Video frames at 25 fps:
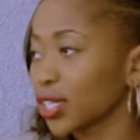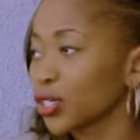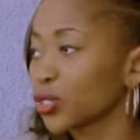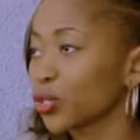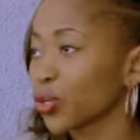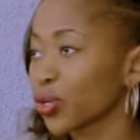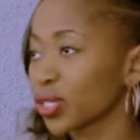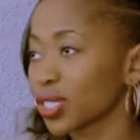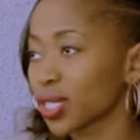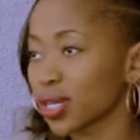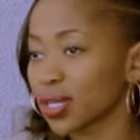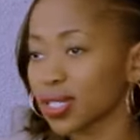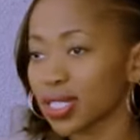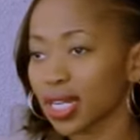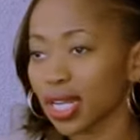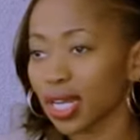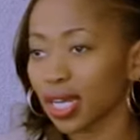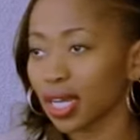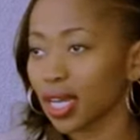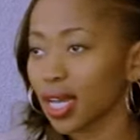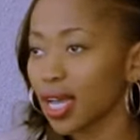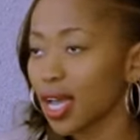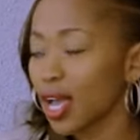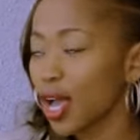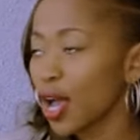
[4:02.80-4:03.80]
choice, I was like,
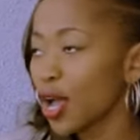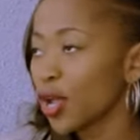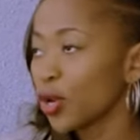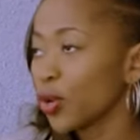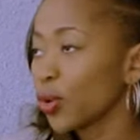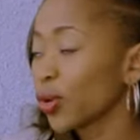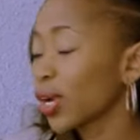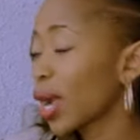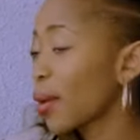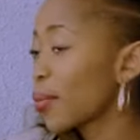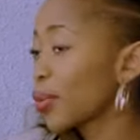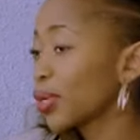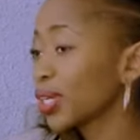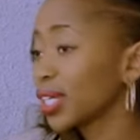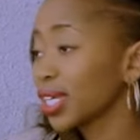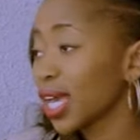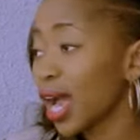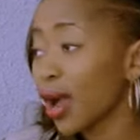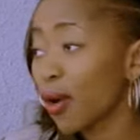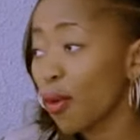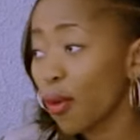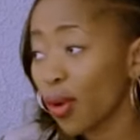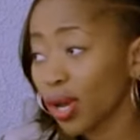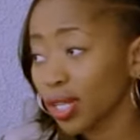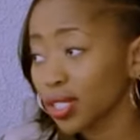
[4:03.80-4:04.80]
look, I'm only young
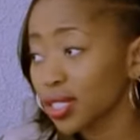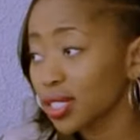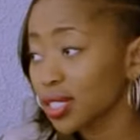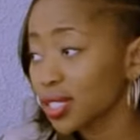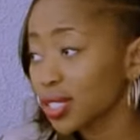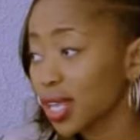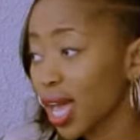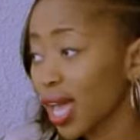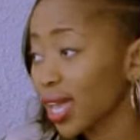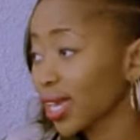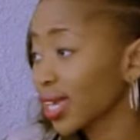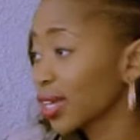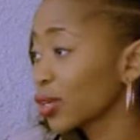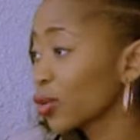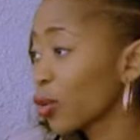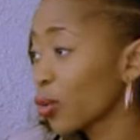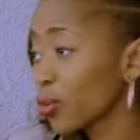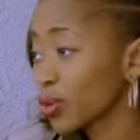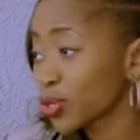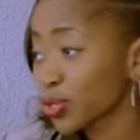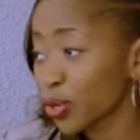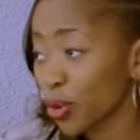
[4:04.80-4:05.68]
once. I can always go